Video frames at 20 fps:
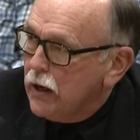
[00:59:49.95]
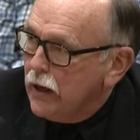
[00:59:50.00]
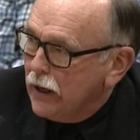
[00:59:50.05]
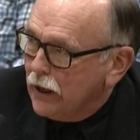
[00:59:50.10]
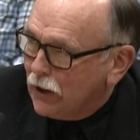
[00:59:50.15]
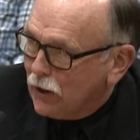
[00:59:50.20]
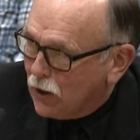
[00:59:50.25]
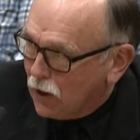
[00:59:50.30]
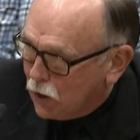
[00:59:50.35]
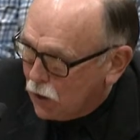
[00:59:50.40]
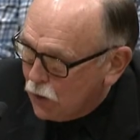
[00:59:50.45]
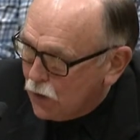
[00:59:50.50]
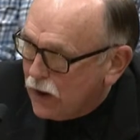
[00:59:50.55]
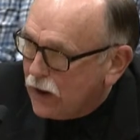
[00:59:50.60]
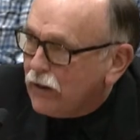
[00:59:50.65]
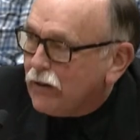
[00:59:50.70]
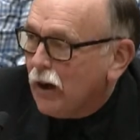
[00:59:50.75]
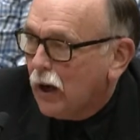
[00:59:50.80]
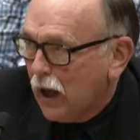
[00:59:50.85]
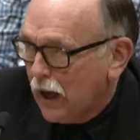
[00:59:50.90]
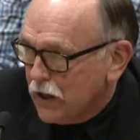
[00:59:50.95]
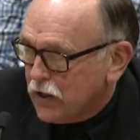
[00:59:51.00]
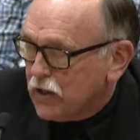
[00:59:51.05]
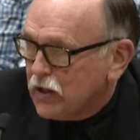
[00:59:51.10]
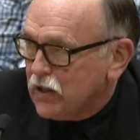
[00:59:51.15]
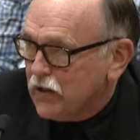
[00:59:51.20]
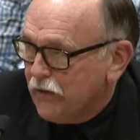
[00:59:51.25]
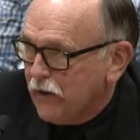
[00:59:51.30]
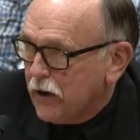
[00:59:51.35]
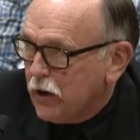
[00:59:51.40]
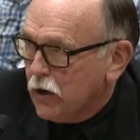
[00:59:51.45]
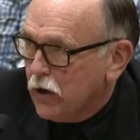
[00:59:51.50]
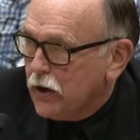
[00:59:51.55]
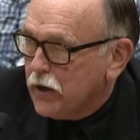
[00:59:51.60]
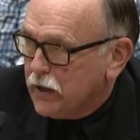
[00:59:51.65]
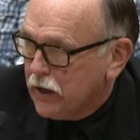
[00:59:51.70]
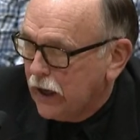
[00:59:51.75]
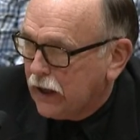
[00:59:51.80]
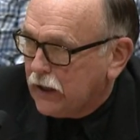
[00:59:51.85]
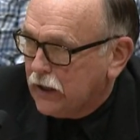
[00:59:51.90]
including the licensed veterinary
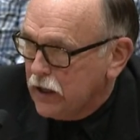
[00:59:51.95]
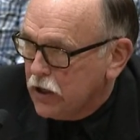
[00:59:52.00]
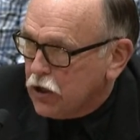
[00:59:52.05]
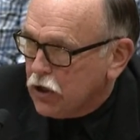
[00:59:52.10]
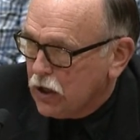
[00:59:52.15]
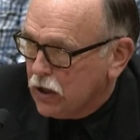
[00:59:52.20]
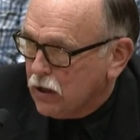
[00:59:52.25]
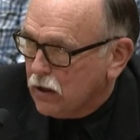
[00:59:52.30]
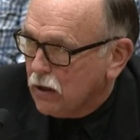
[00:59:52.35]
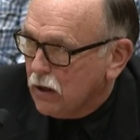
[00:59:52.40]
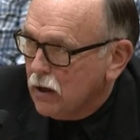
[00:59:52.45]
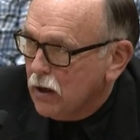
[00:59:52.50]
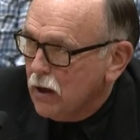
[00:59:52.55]
technician.